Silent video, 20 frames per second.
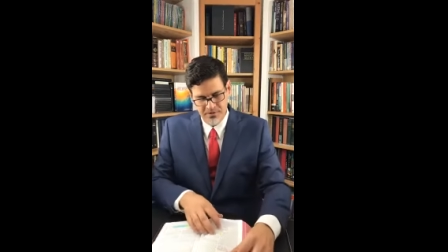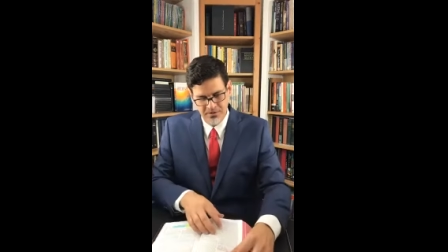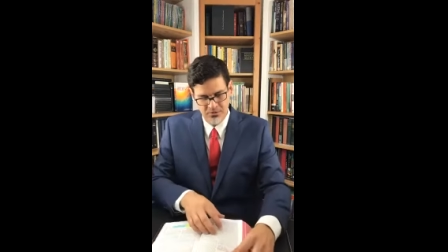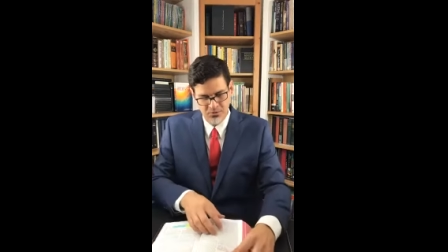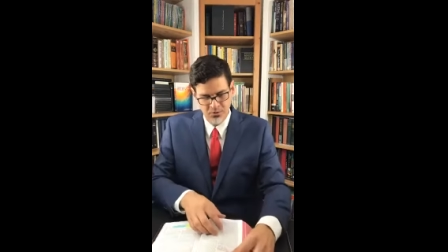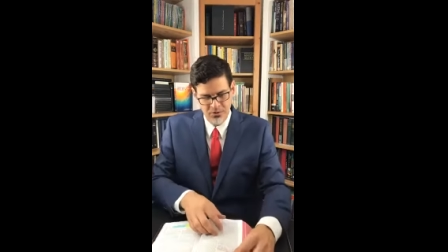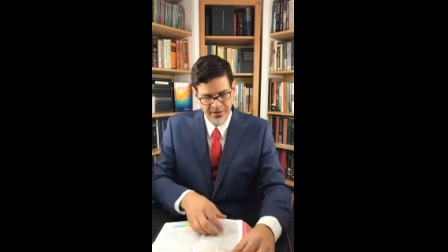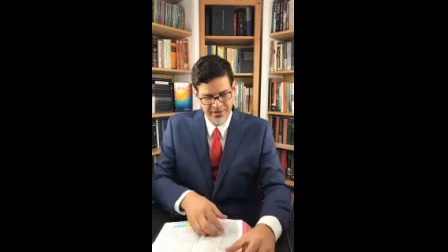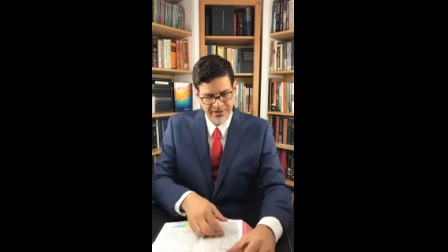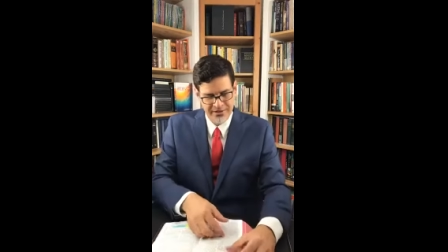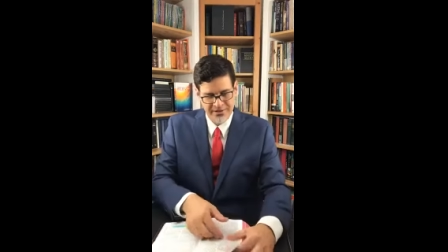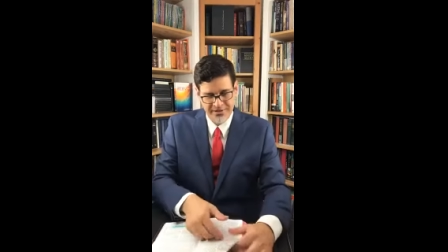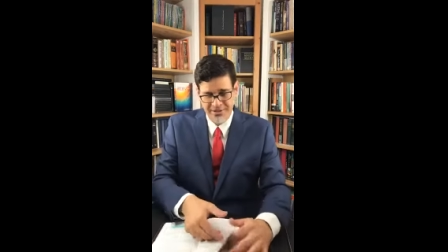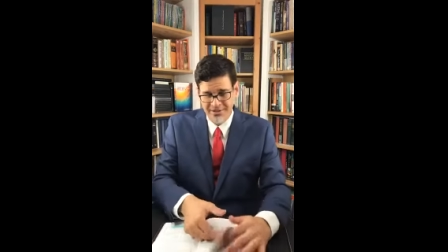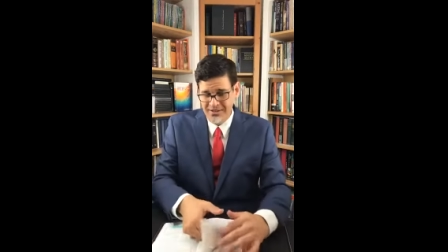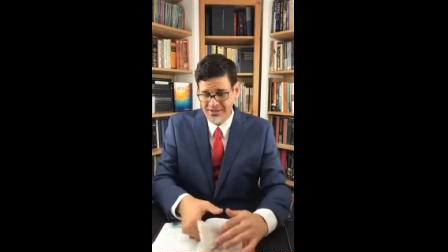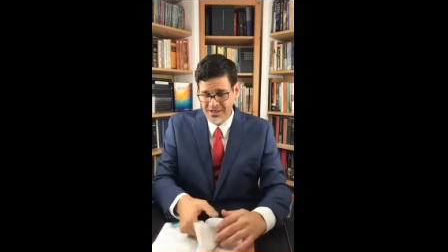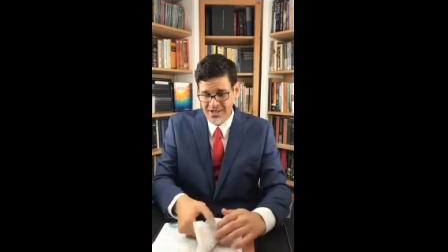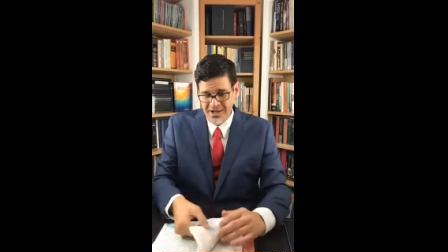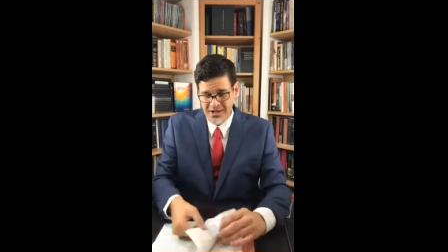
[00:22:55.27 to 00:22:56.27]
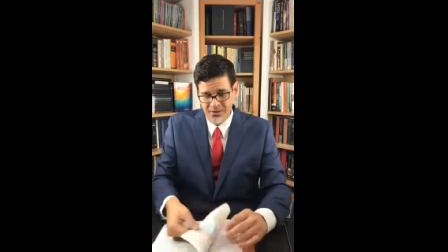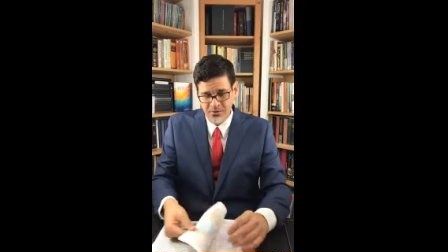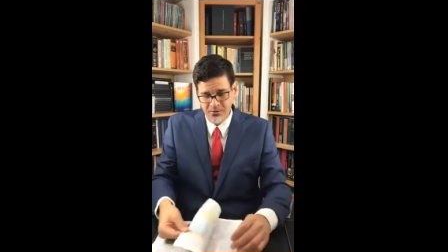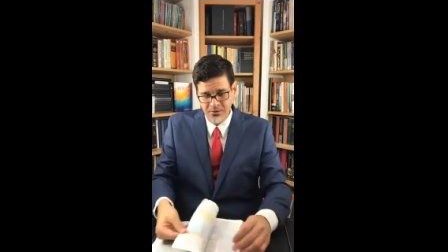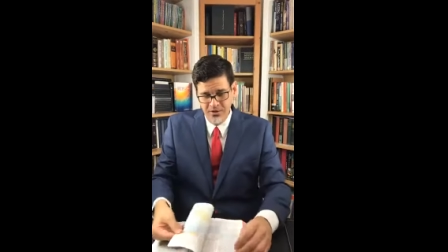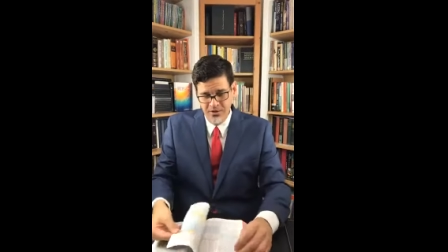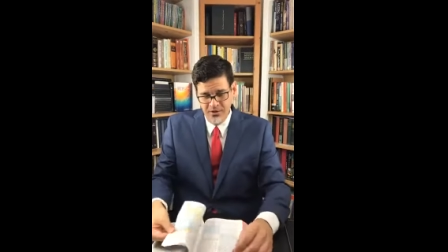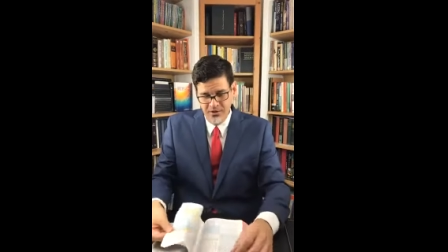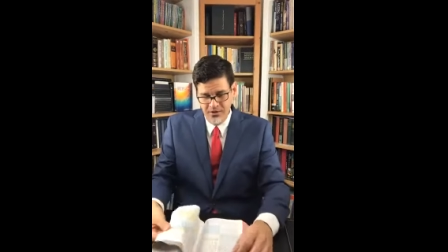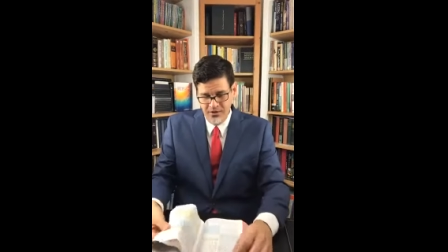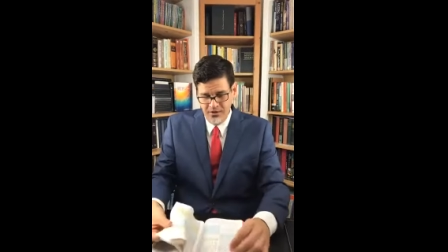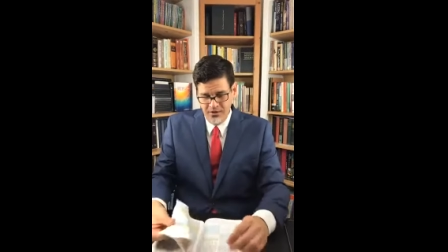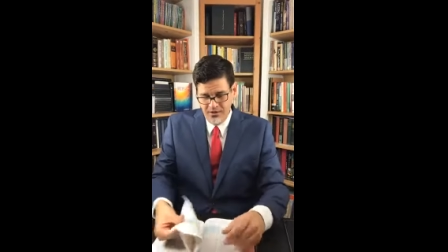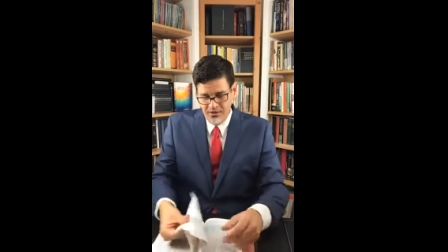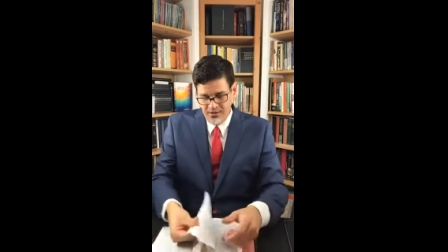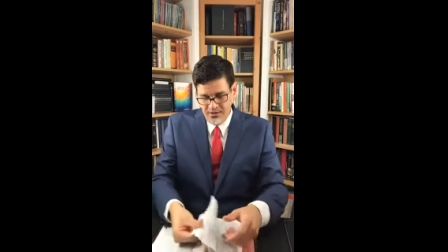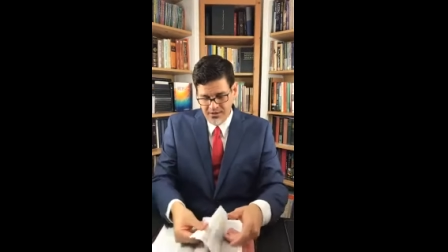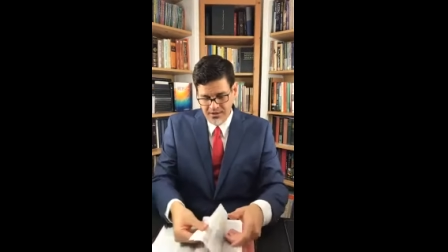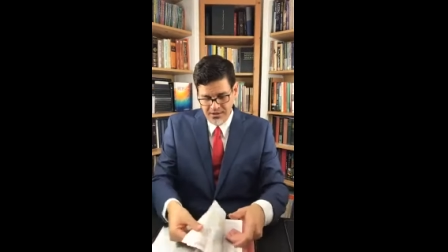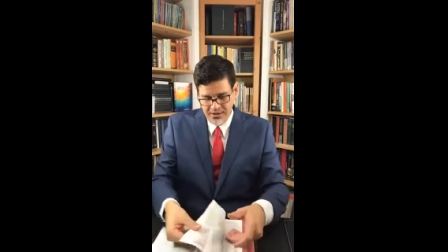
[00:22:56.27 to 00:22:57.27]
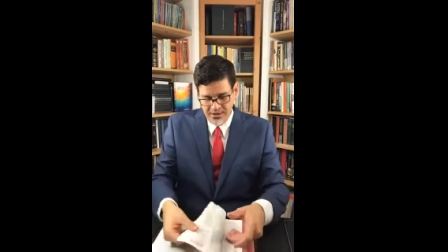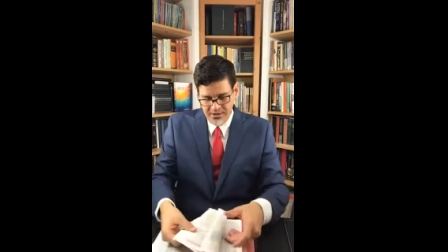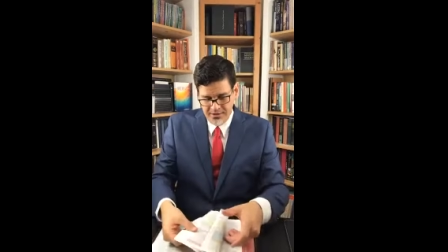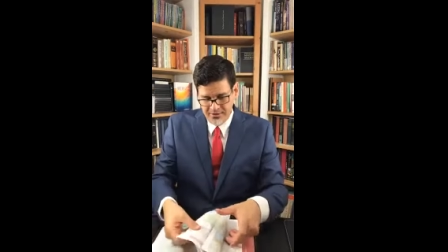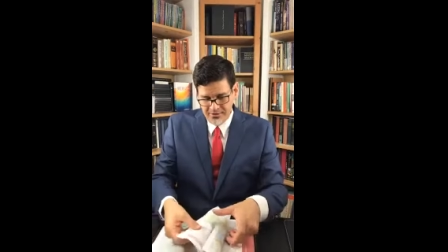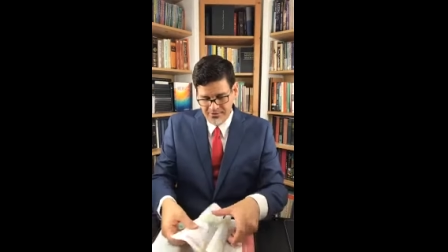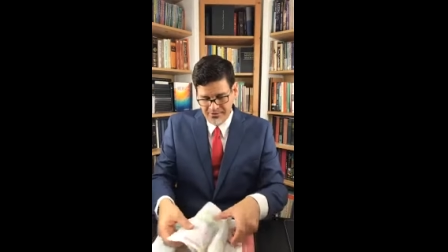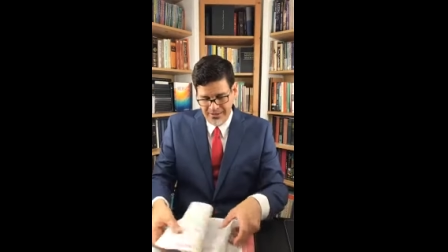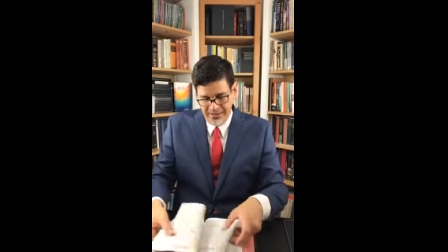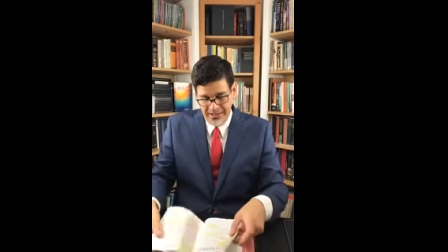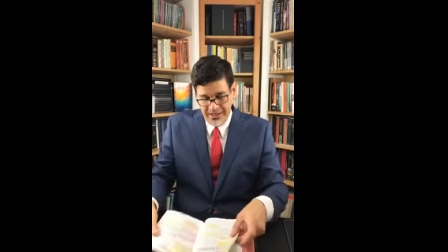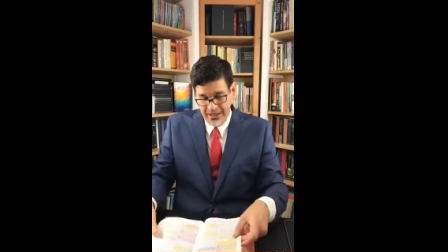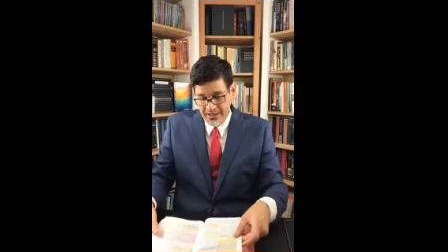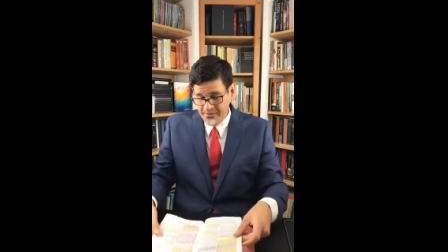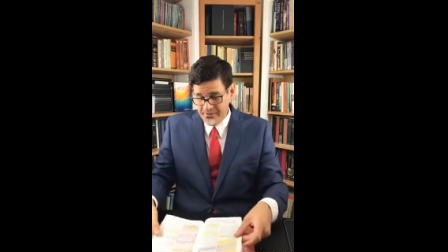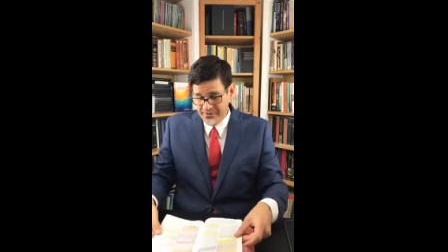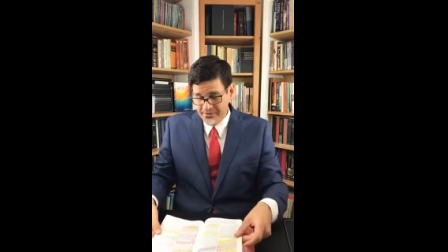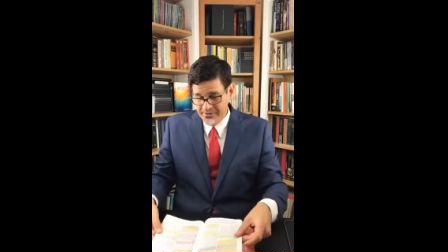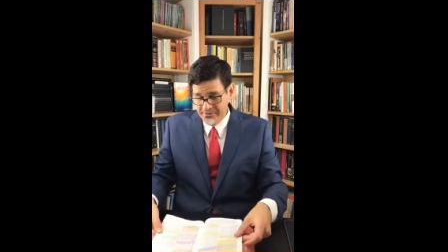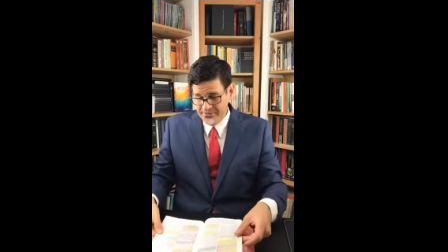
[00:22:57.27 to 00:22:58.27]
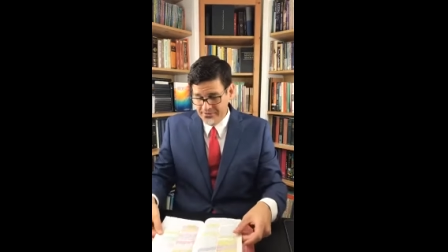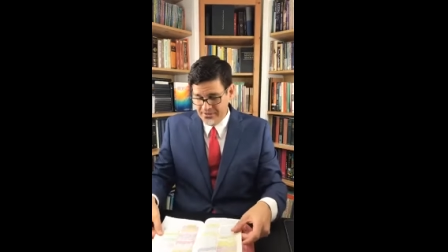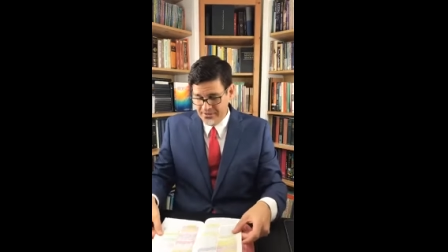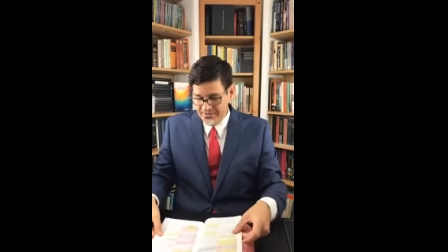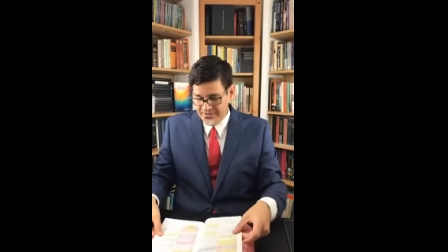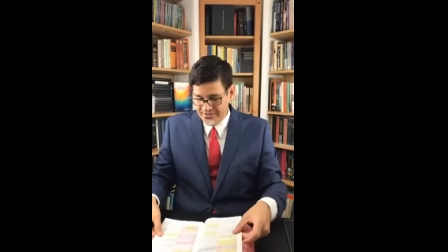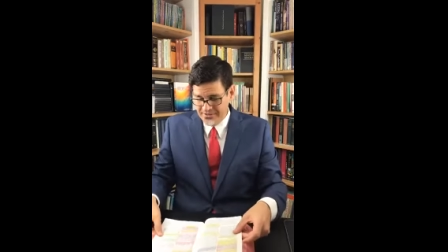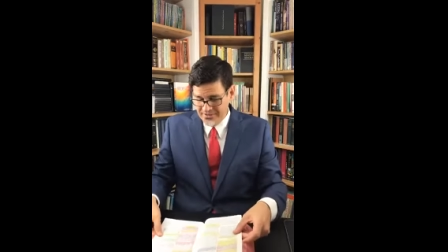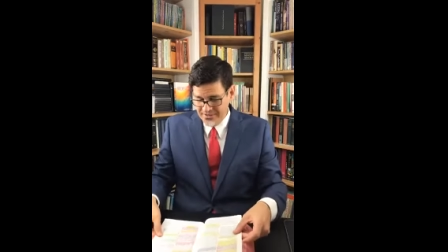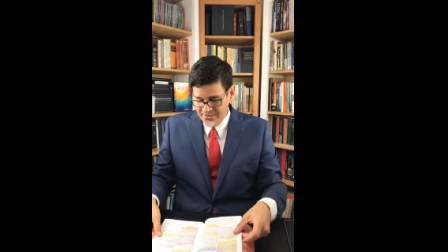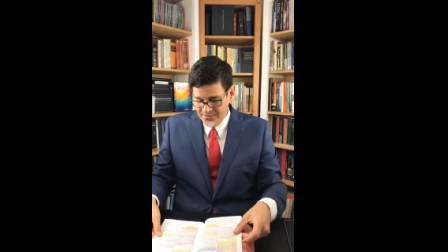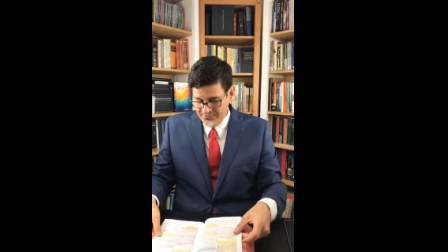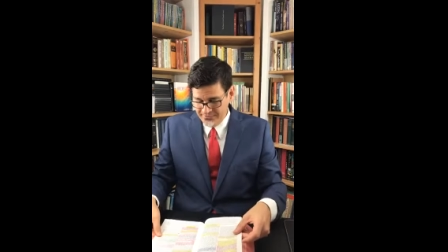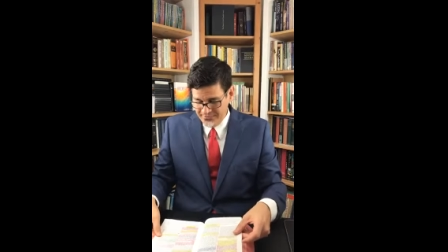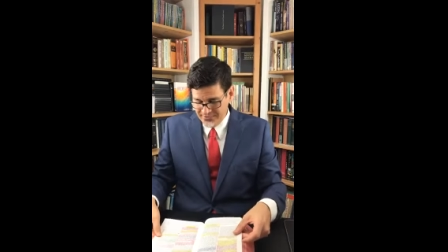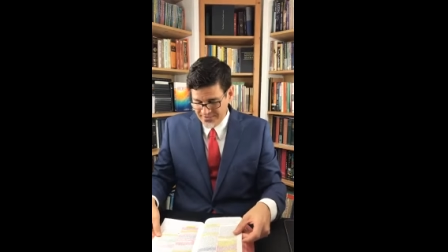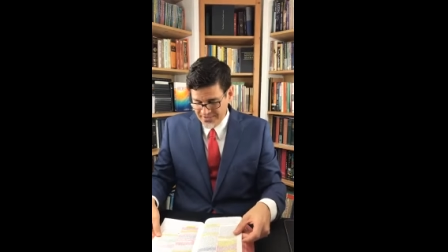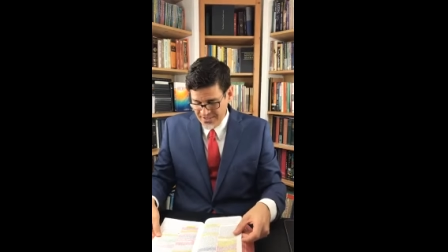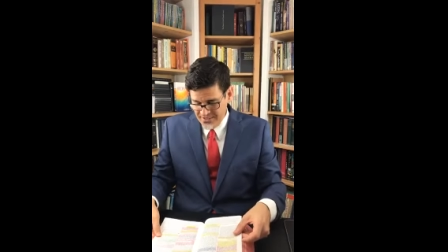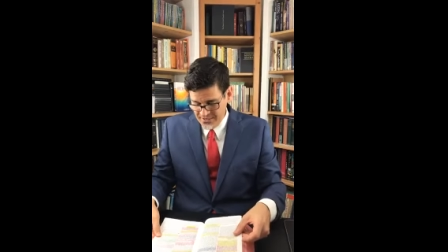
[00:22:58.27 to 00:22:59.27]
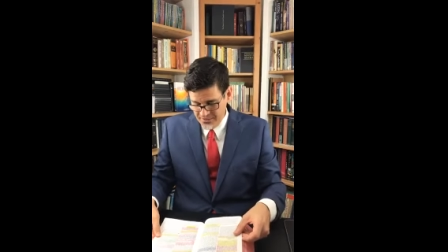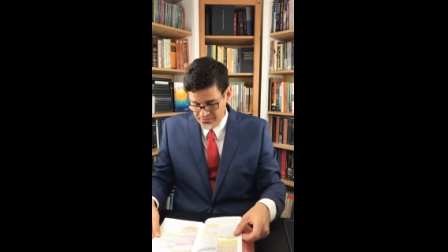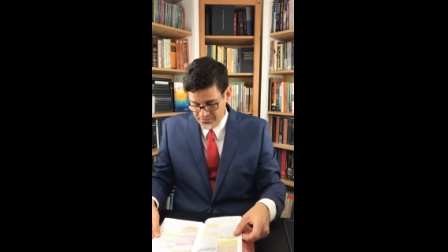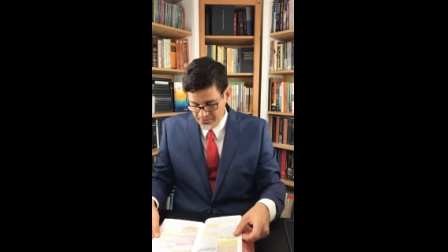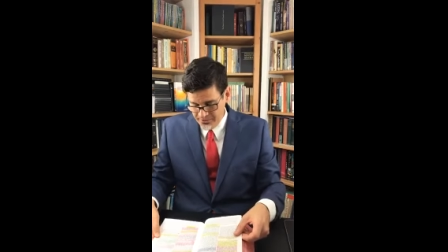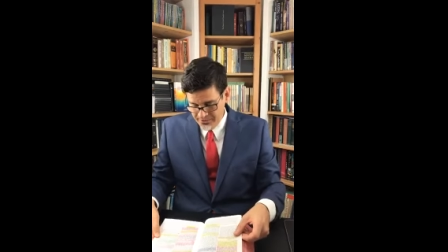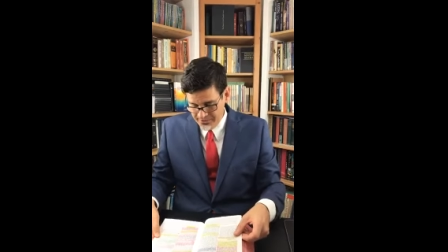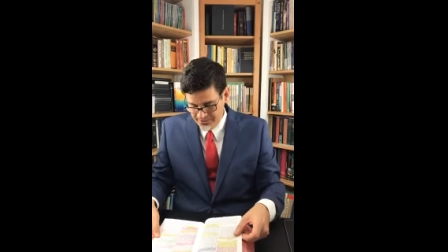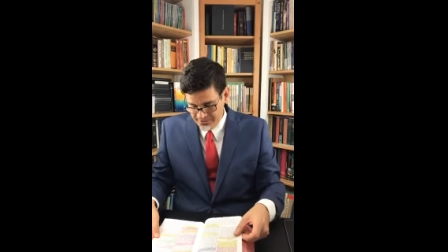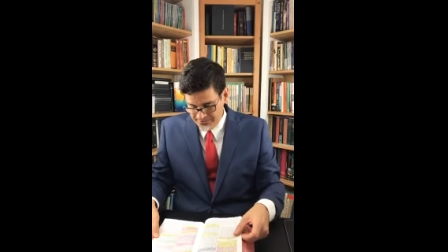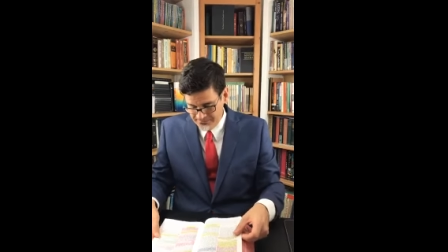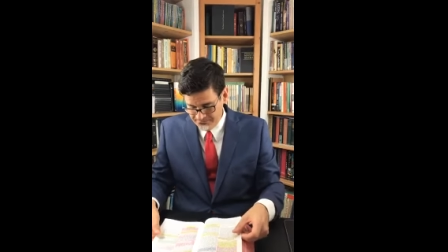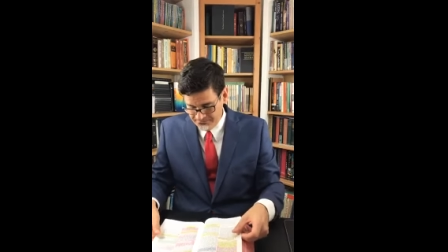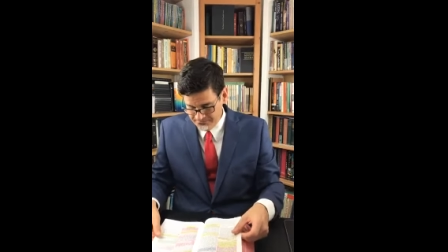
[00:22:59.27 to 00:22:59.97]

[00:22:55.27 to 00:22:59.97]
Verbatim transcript: we can see how uh, heaven itself celebrated